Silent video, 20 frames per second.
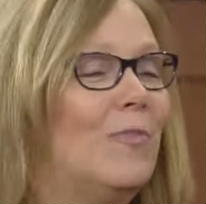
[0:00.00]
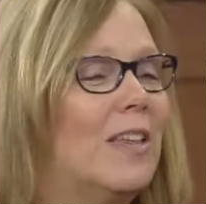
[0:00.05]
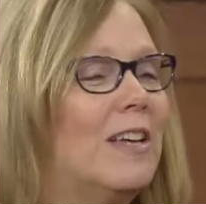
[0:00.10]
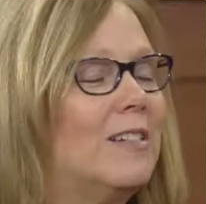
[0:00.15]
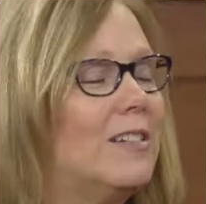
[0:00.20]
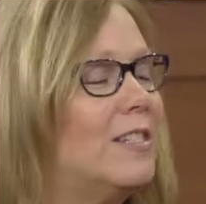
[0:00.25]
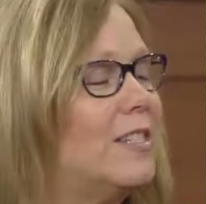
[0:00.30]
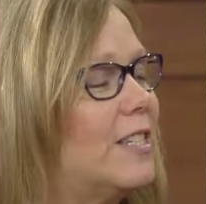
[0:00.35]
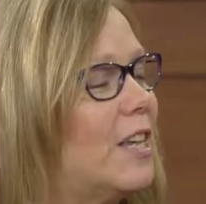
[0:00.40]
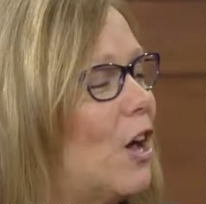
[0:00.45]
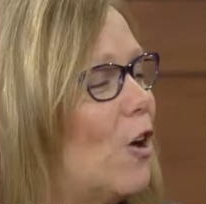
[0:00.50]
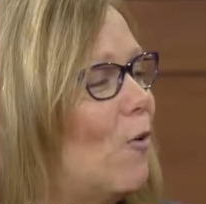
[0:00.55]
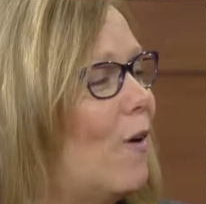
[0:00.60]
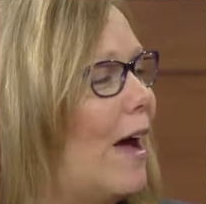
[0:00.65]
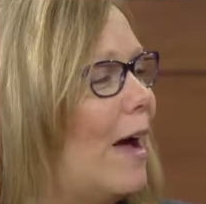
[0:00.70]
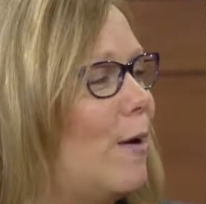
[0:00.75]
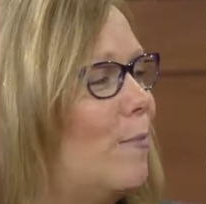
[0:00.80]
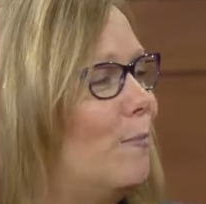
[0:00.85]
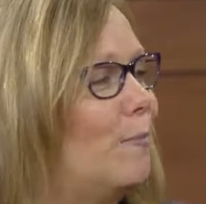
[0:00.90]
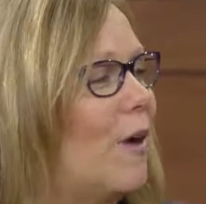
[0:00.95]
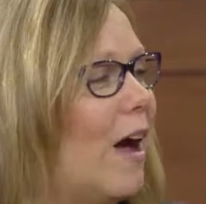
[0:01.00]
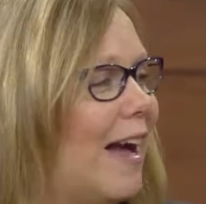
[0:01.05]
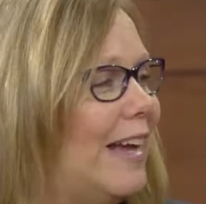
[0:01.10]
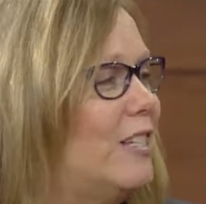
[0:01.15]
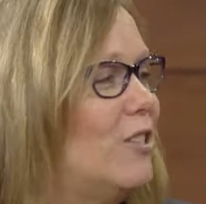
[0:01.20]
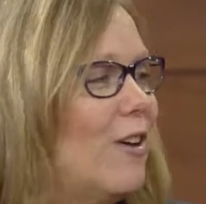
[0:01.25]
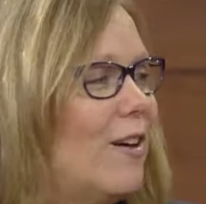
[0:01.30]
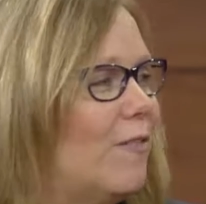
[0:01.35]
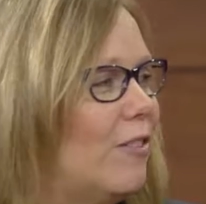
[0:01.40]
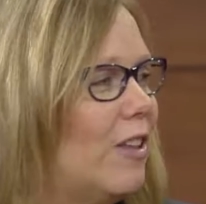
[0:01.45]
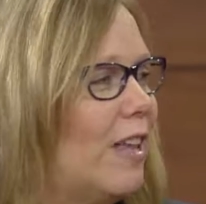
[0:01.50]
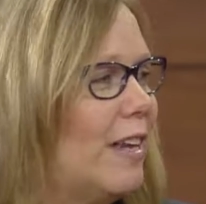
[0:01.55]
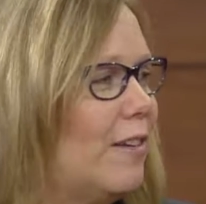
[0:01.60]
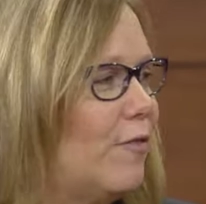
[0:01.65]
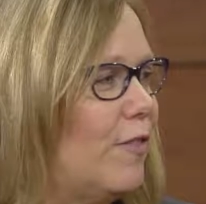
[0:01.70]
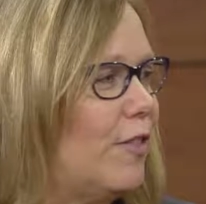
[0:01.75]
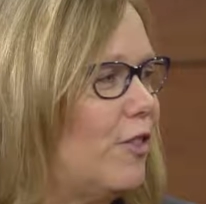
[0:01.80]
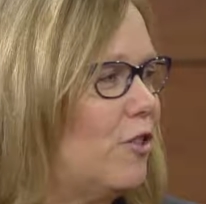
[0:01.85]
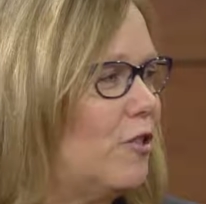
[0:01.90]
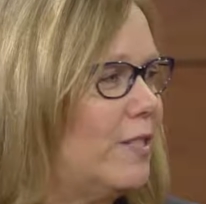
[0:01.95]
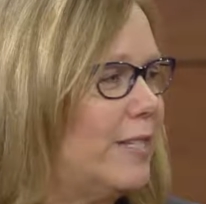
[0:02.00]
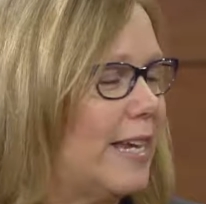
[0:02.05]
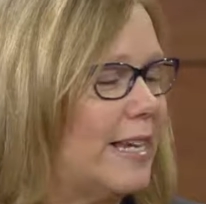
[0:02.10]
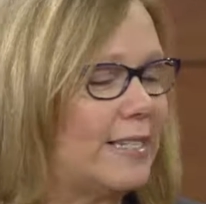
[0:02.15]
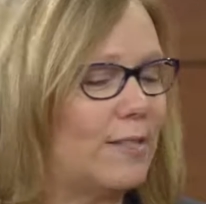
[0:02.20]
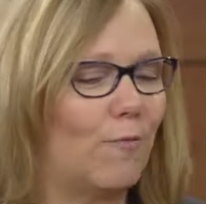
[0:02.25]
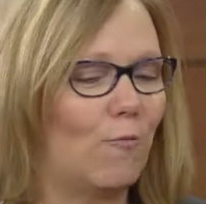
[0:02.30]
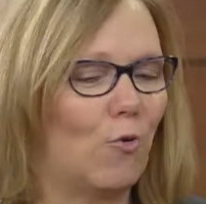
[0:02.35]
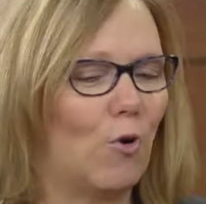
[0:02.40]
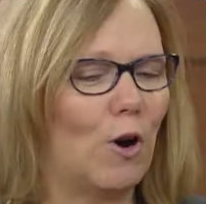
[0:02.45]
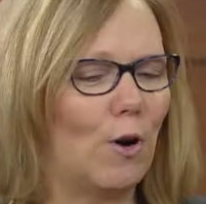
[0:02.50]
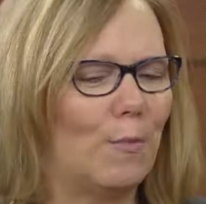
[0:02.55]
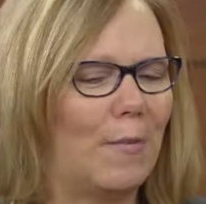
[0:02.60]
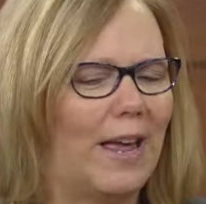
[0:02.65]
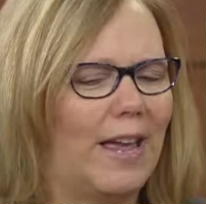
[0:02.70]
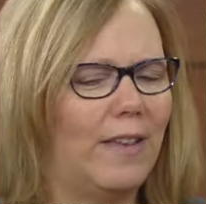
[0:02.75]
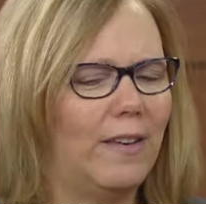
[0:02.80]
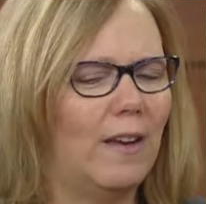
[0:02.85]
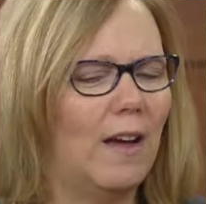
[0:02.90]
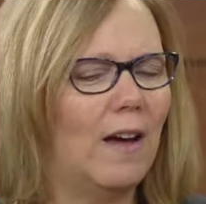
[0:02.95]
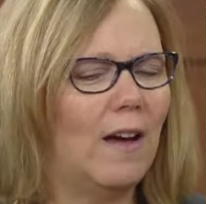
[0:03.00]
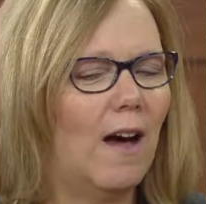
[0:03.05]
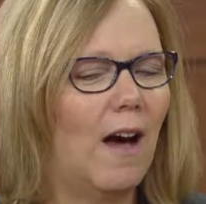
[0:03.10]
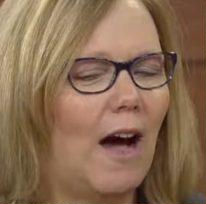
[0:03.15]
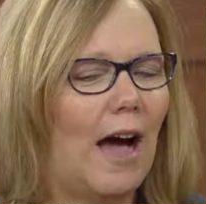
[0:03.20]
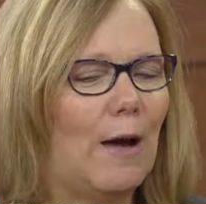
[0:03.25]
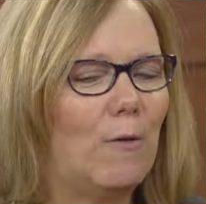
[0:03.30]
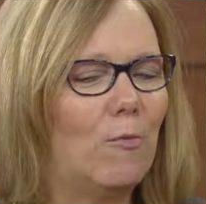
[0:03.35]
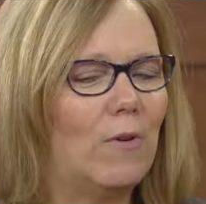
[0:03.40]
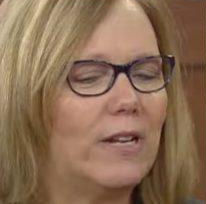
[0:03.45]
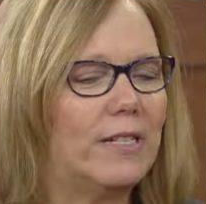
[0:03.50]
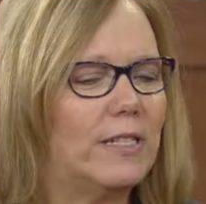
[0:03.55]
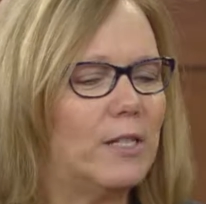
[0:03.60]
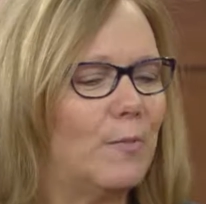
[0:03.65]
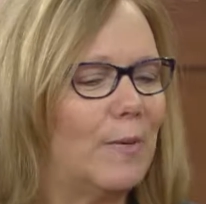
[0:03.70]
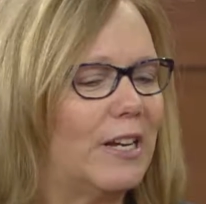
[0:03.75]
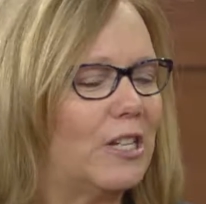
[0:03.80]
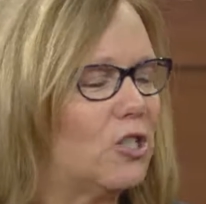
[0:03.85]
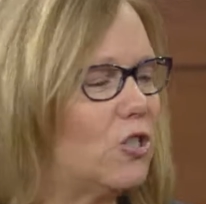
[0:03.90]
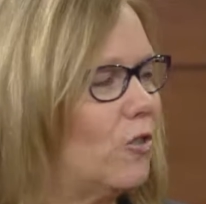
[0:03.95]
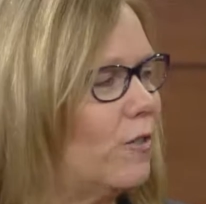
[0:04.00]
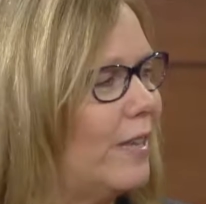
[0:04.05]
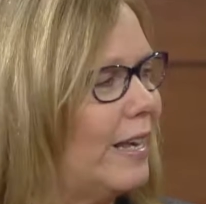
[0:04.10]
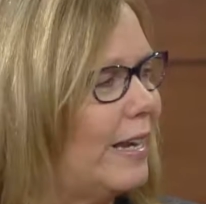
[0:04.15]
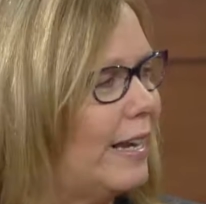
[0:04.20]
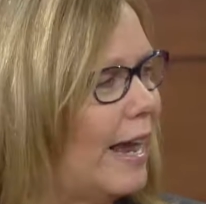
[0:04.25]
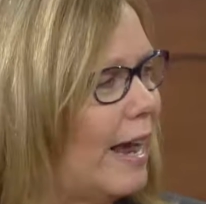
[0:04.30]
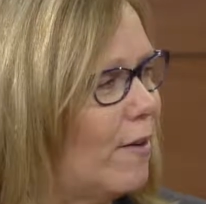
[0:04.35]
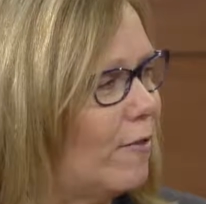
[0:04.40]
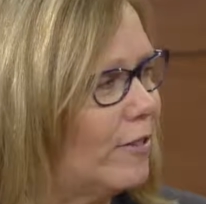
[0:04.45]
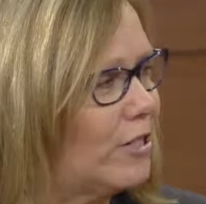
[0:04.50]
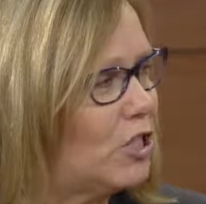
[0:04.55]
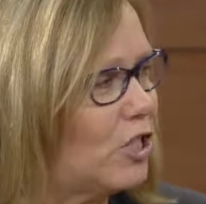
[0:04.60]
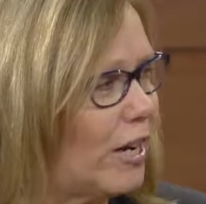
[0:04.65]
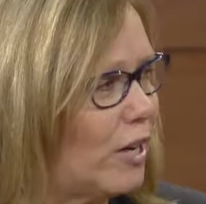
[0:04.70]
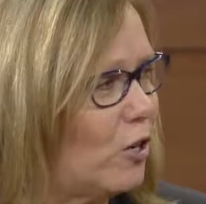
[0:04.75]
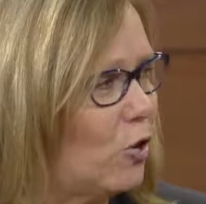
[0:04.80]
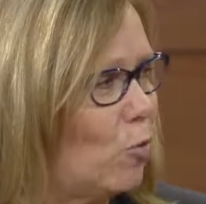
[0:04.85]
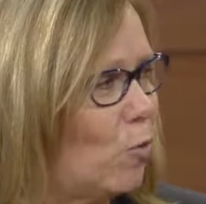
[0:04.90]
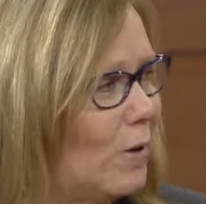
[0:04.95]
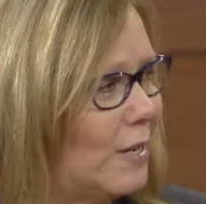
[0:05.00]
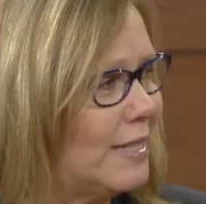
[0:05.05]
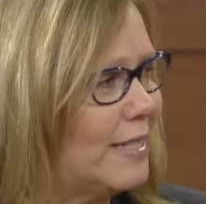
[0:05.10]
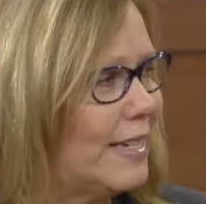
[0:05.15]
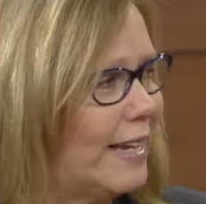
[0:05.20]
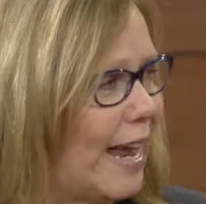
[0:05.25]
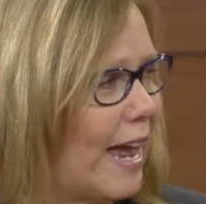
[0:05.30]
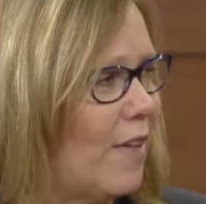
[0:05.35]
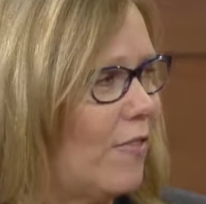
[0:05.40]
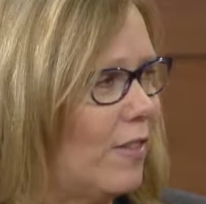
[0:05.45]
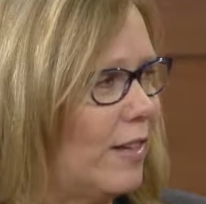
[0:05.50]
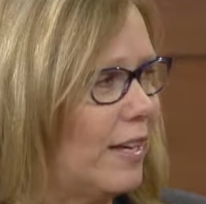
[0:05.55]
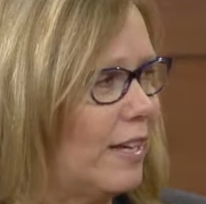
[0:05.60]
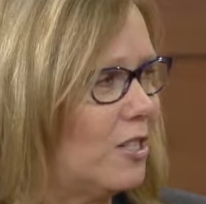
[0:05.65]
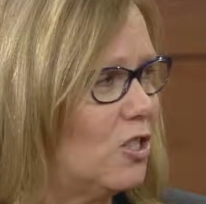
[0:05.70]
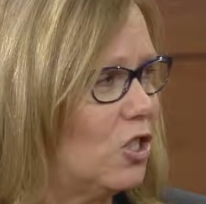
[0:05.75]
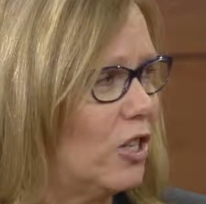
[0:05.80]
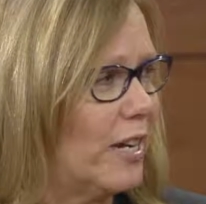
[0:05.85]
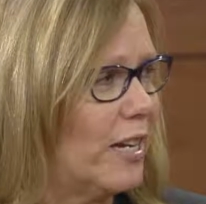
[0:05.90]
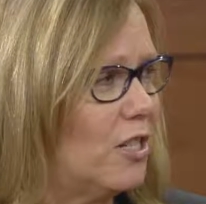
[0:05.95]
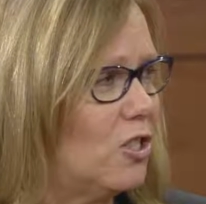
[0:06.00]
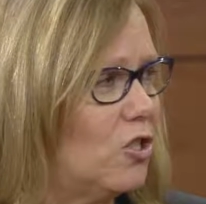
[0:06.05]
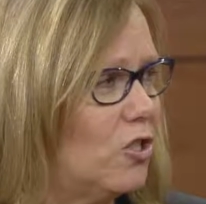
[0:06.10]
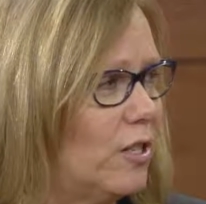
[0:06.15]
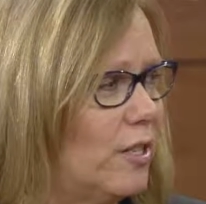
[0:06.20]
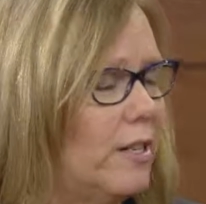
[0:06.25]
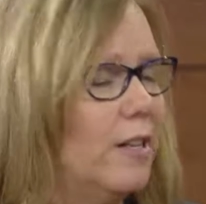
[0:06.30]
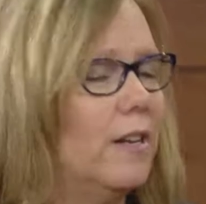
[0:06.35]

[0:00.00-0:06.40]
So um, I do have a lot of enthusiasm for them, and I want to make sure that every child who wants a Catholic education